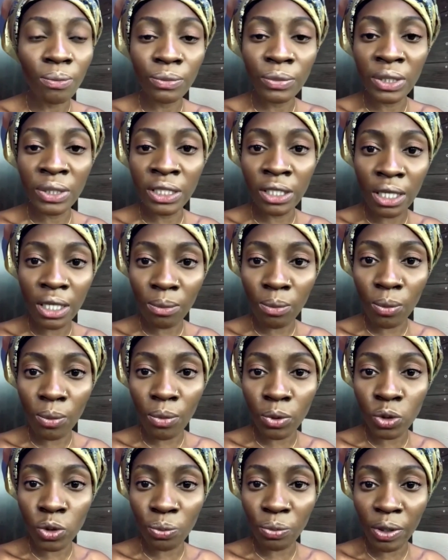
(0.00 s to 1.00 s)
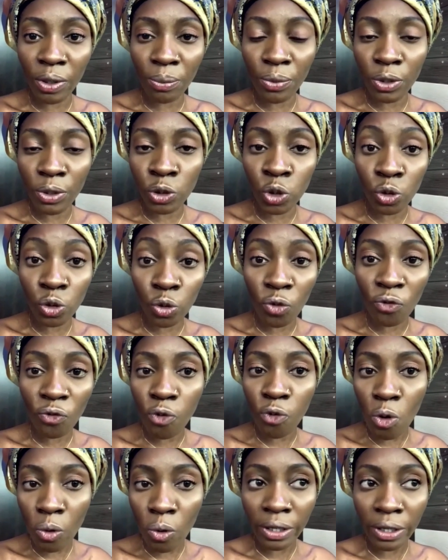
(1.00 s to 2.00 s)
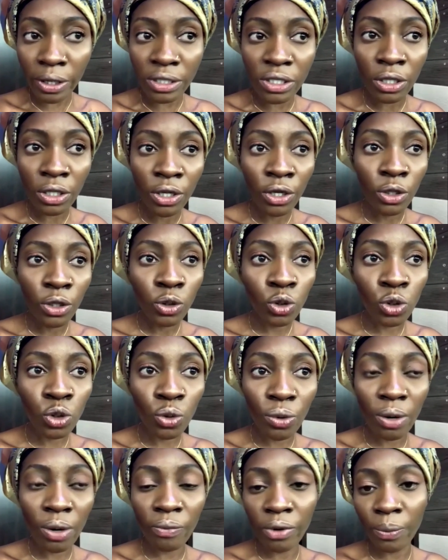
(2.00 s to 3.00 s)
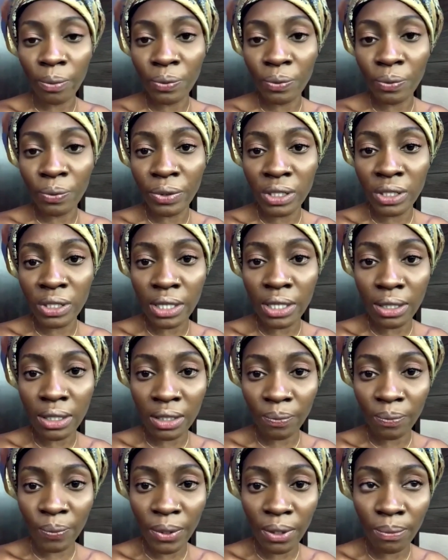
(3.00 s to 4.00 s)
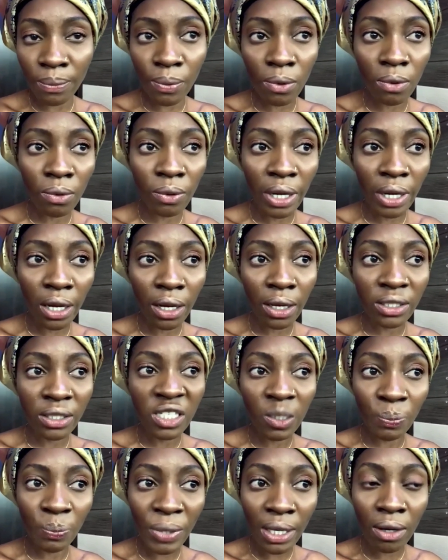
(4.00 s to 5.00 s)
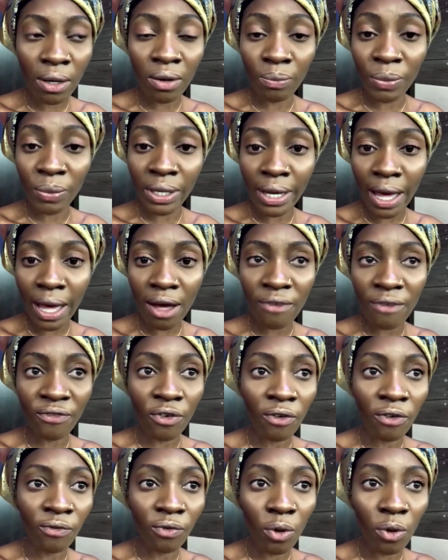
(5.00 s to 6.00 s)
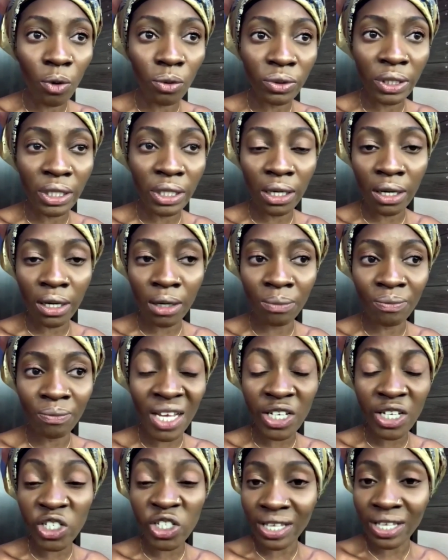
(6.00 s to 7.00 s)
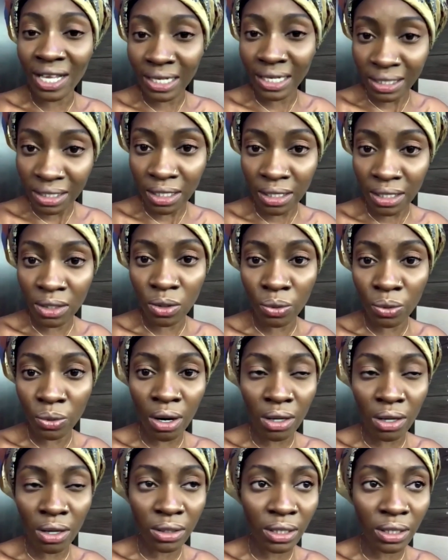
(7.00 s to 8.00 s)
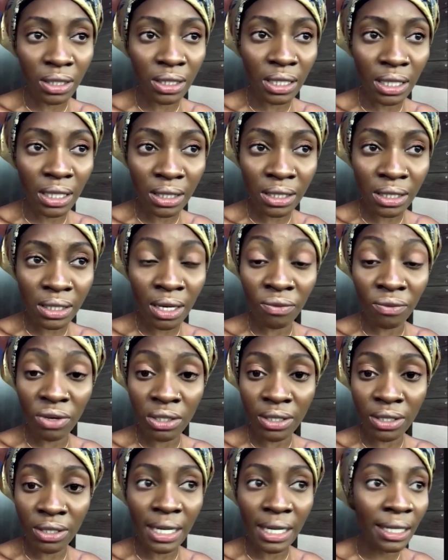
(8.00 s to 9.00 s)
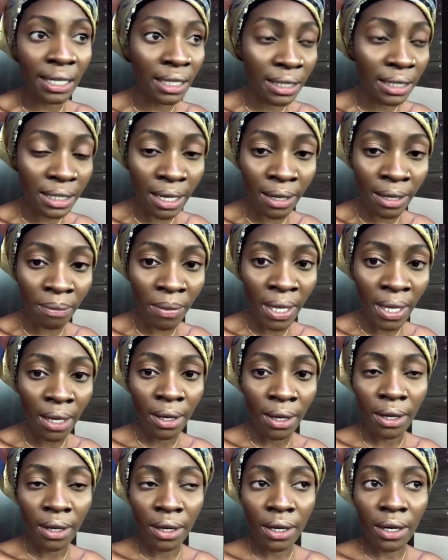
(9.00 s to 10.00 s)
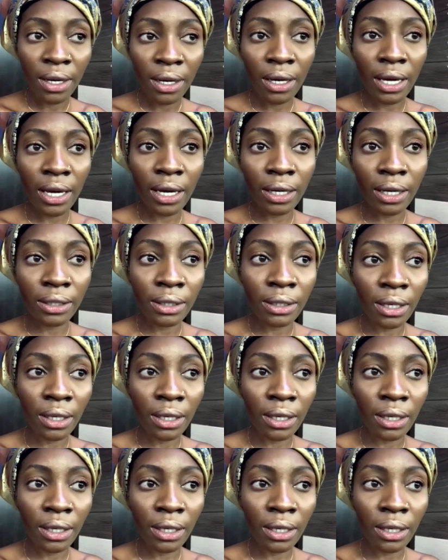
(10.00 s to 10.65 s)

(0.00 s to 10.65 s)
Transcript: Dim Odumegwu Ojukwu forward to represent the people and speak on behalf of all the nationalities who were under the Eastern region at the time. And